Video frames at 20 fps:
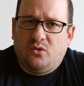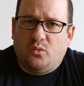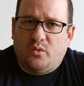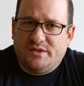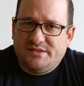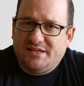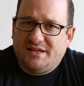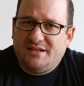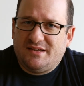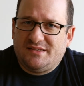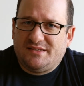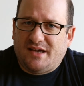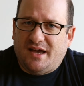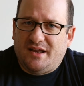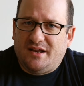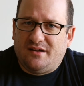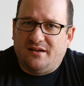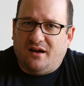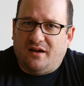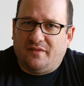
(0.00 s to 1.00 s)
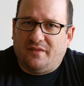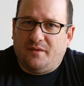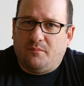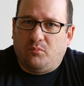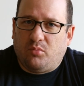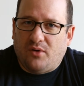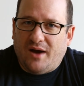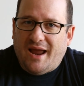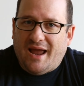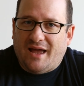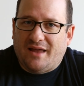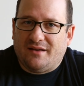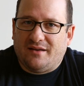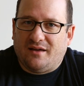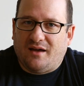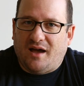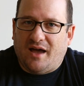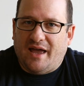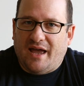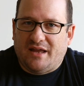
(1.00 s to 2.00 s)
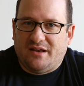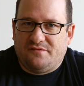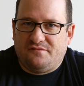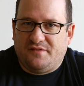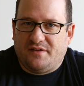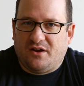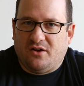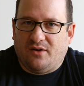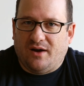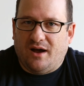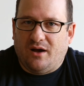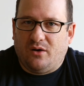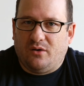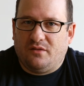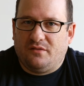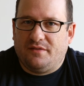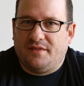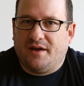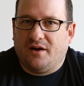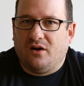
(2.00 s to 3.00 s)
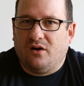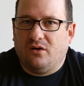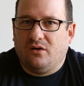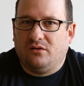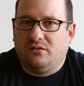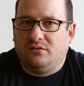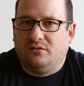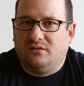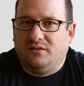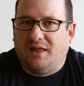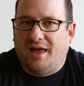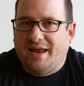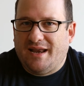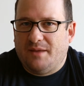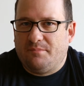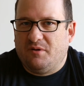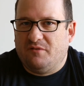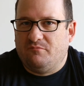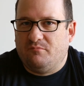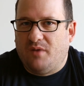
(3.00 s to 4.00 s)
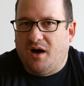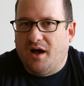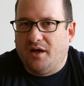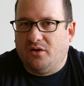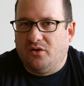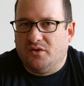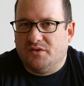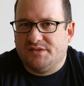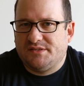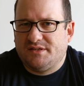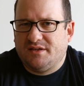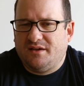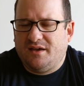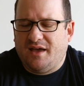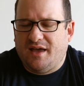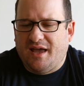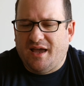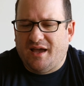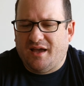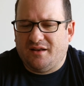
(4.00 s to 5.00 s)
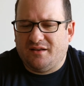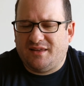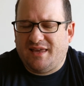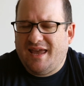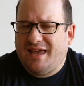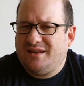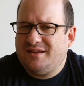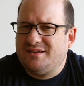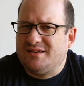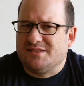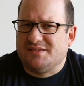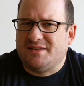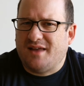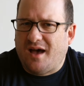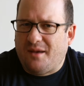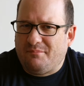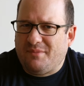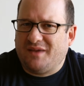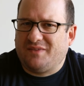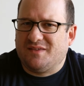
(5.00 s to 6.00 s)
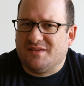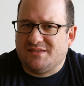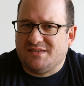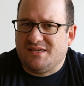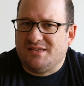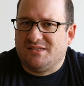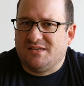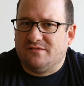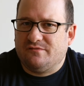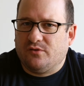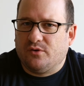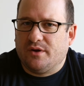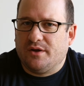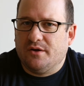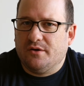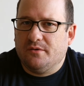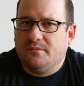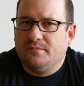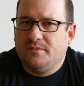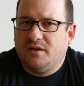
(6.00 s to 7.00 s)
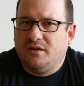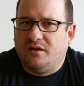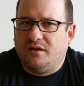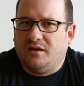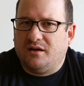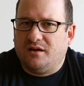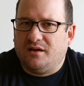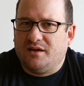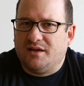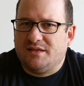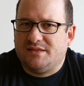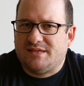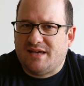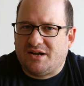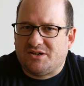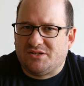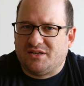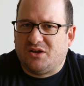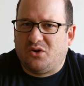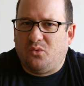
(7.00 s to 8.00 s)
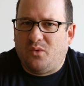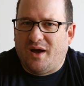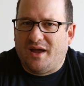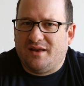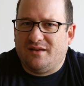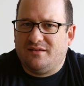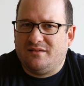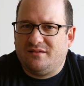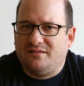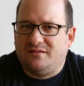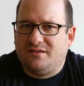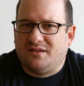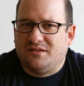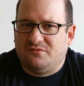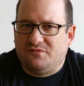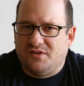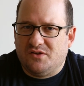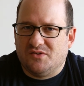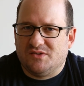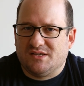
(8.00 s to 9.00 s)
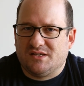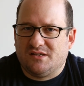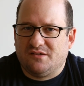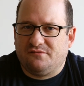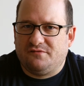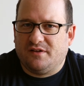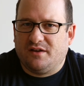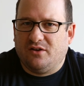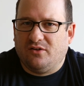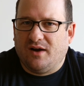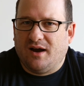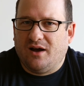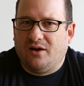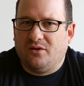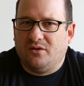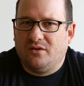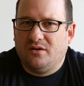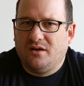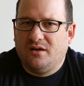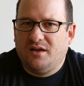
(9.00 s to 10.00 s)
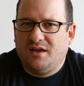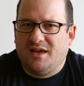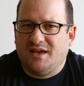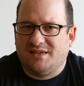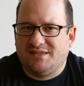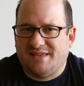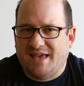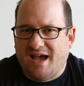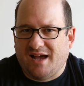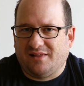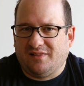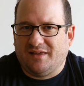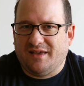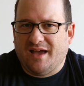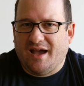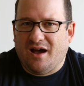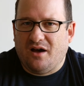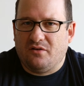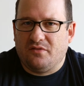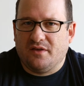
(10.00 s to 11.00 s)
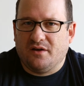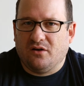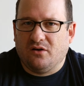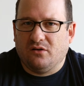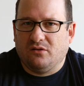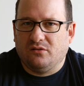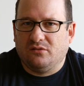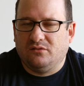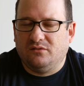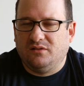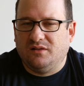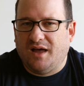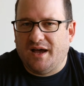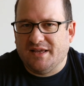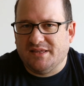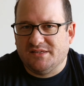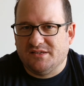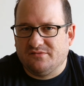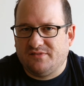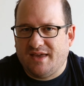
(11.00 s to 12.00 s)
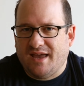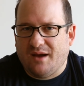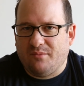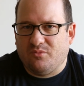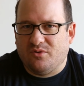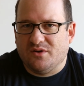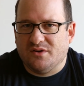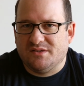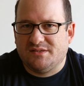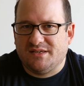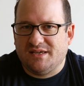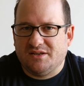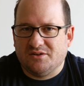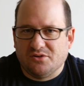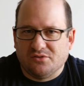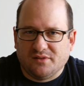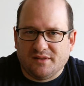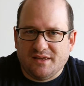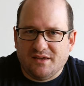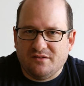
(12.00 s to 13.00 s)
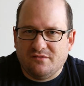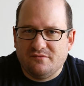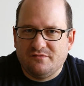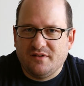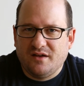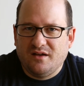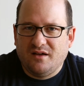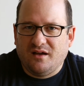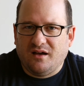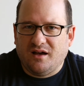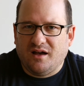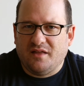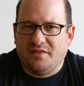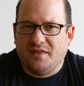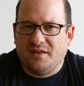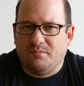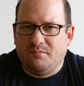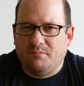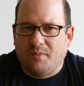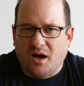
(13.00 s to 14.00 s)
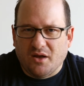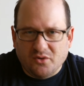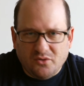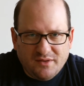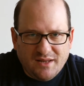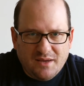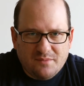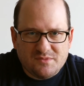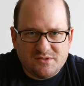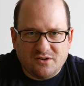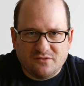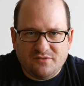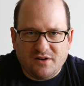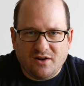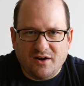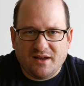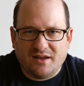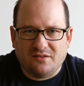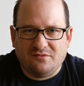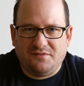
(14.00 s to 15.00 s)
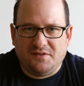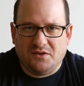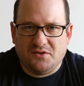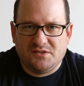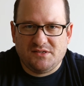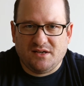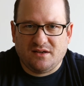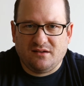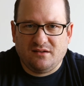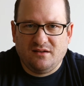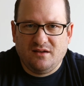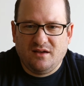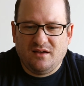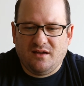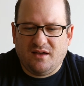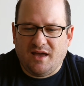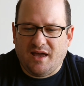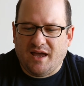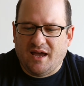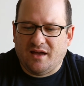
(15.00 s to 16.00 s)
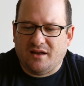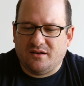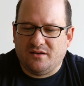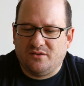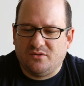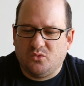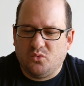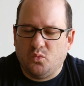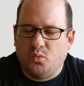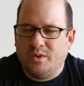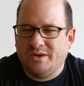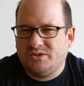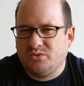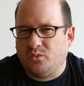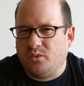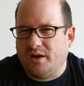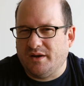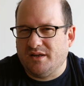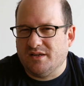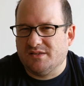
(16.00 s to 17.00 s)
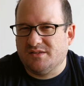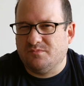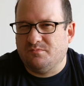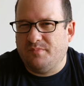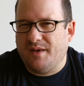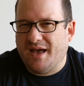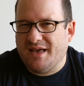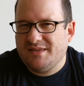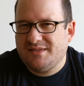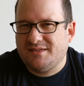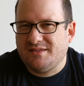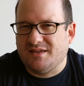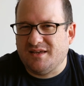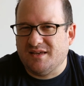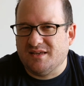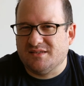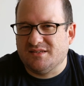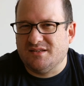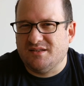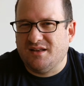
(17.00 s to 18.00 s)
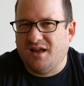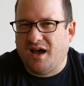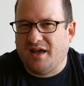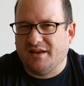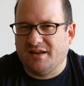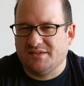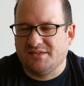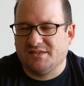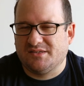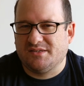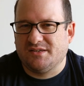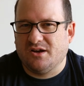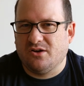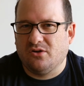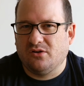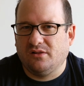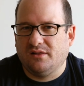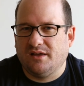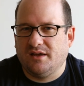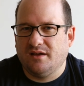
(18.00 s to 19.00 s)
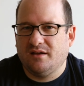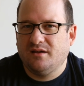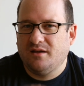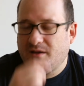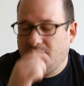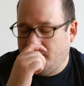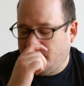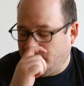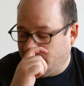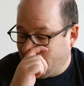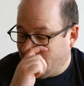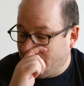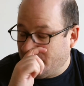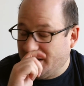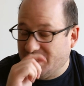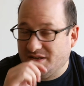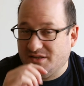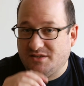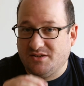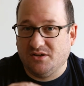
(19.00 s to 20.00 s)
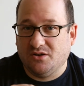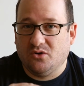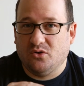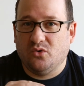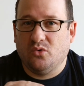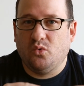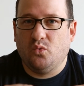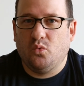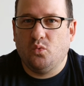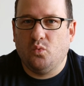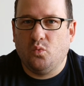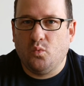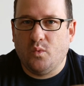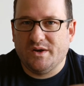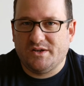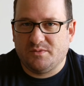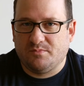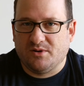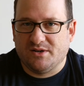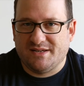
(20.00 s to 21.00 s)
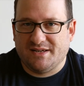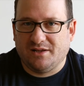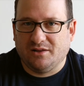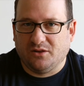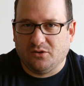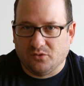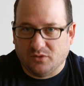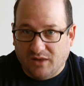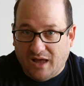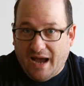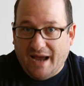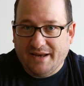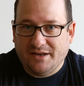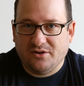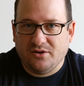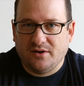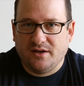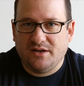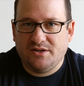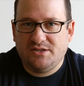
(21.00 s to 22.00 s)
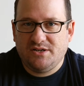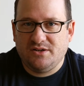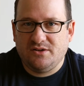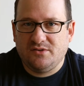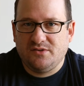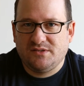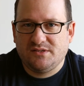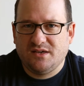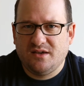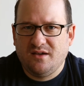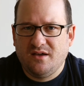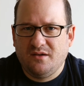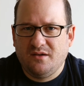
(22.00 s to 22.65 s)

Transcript: Once I decided on the brand, I had to figure out their lineup of models. And Canon does not make this easy for you. It's actually quite confusing to figure out exactly how their lines of cameras interleave. The model names are very confusing, and which one is best is not necessarily limited to which particular line you're going to choose,